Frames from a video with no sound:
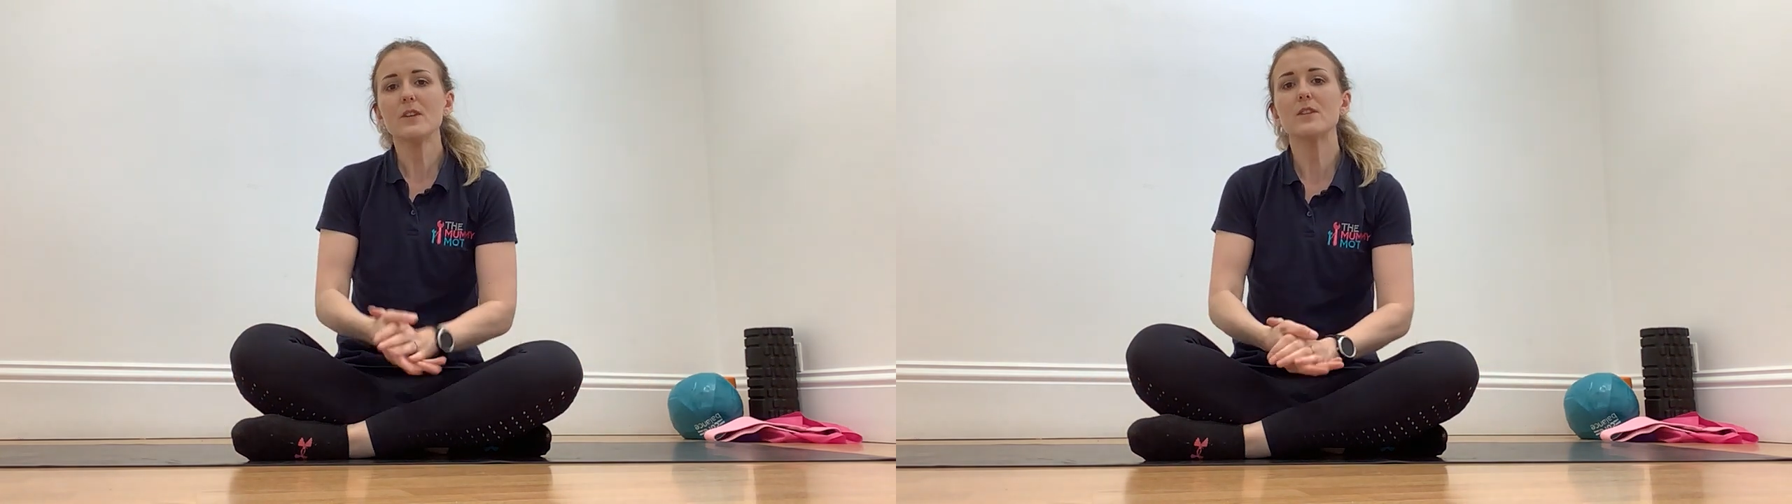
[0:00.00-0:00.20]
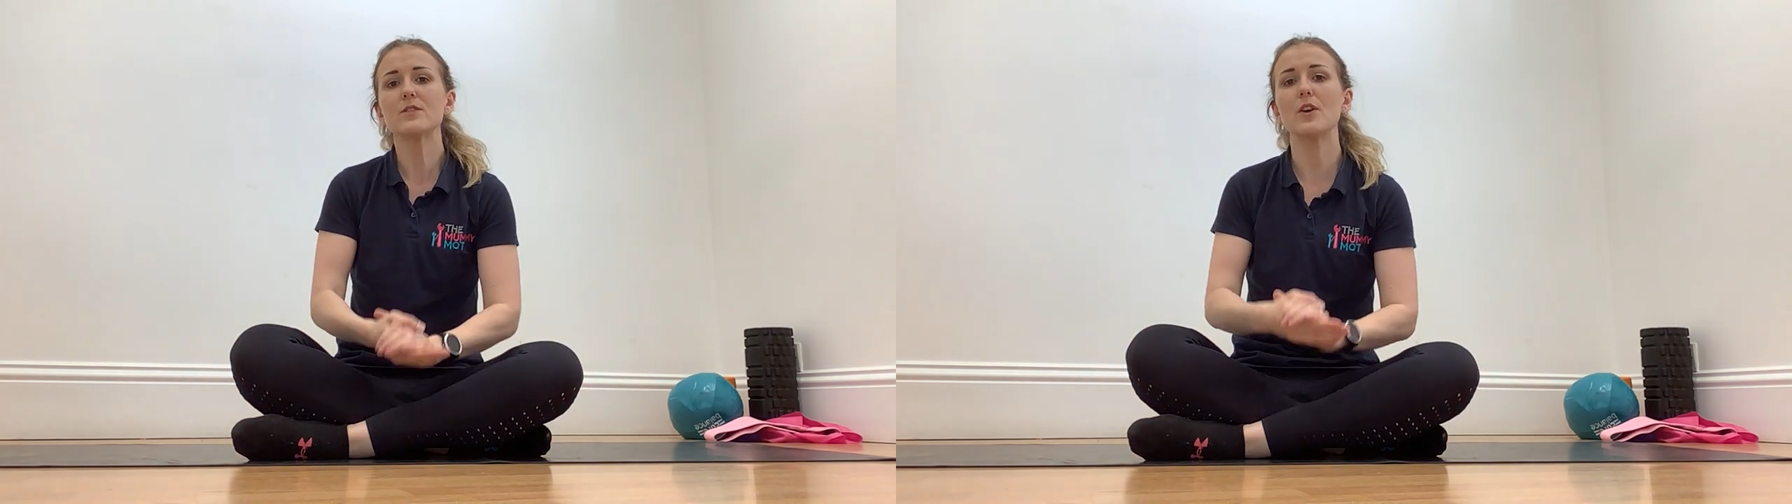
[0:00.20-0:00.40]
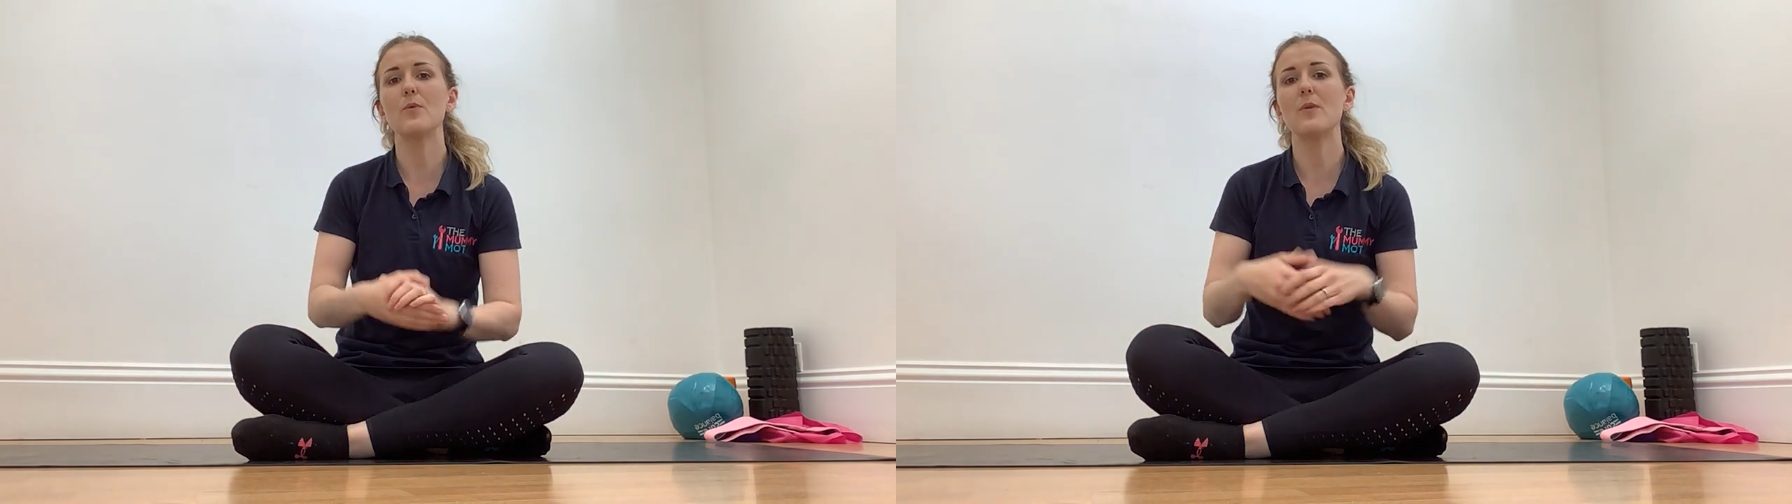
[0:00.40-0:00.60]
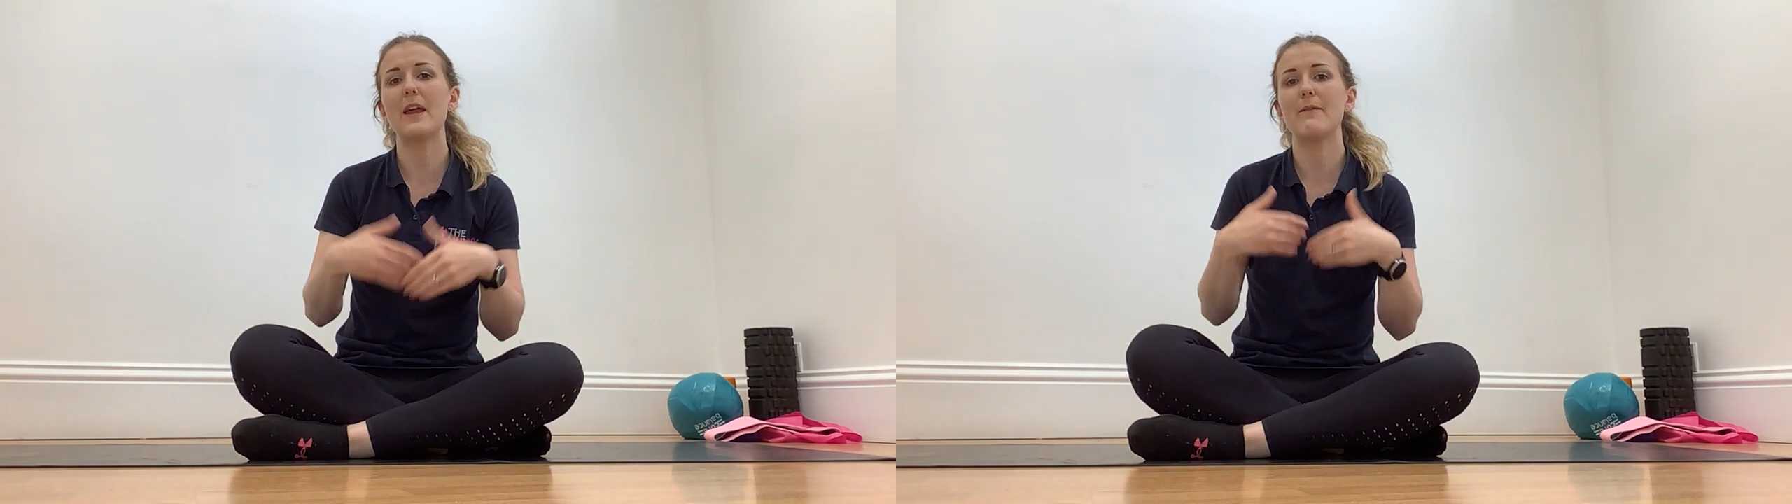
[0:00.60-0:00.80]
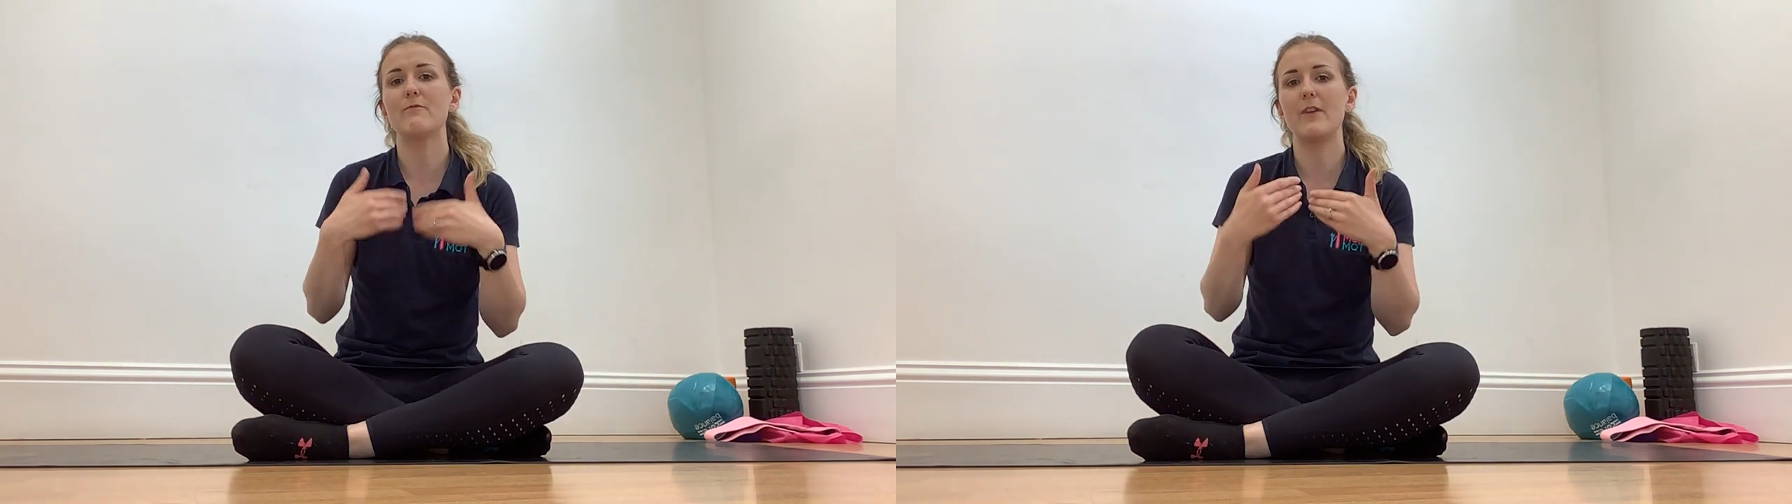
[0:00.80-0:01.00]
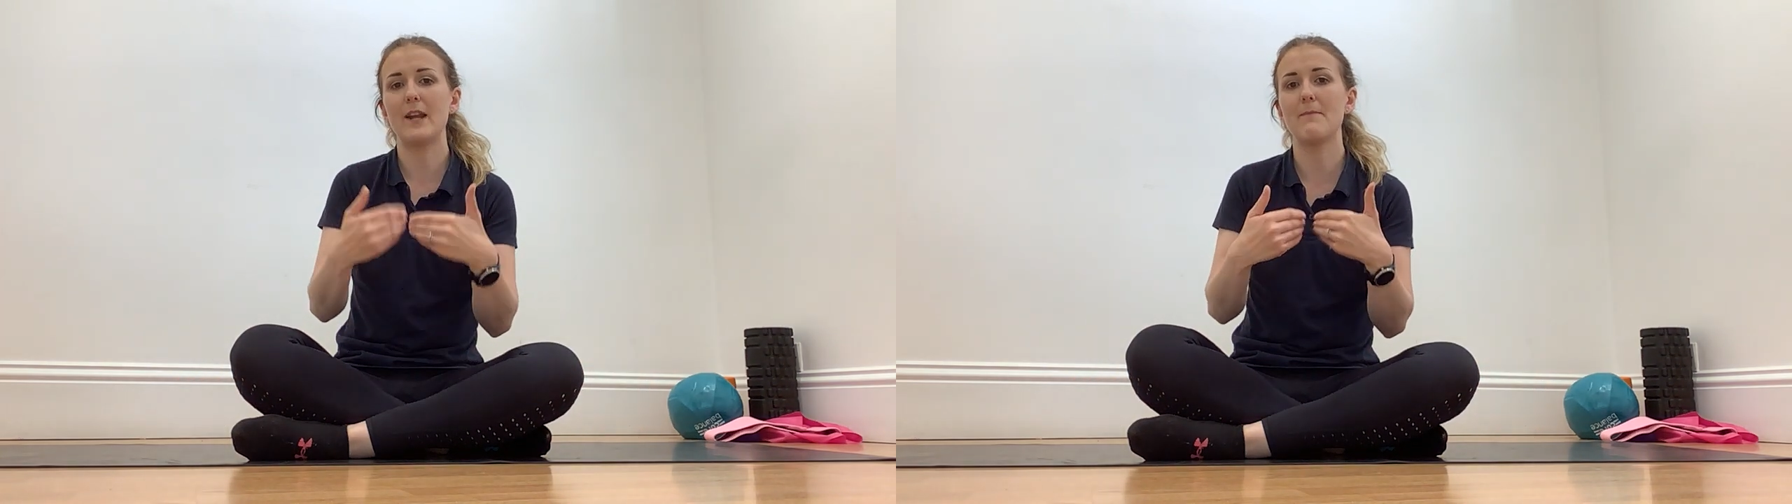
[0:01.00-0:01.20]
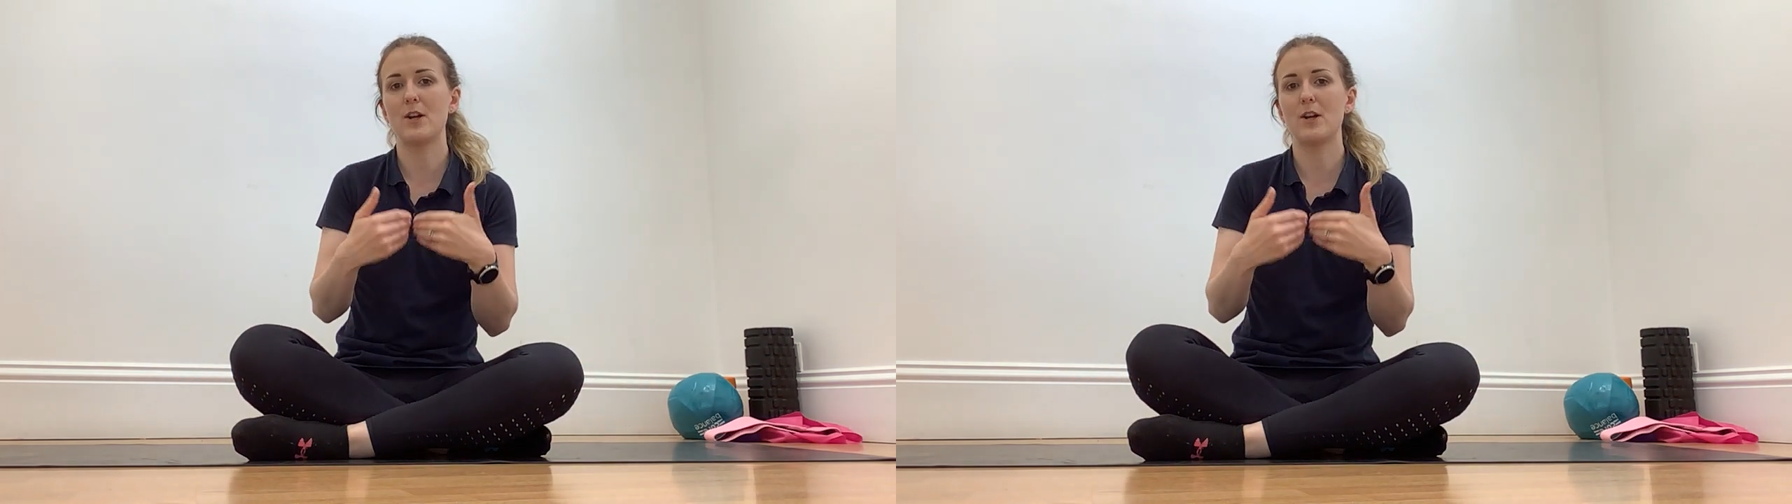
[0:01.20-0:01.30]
So it really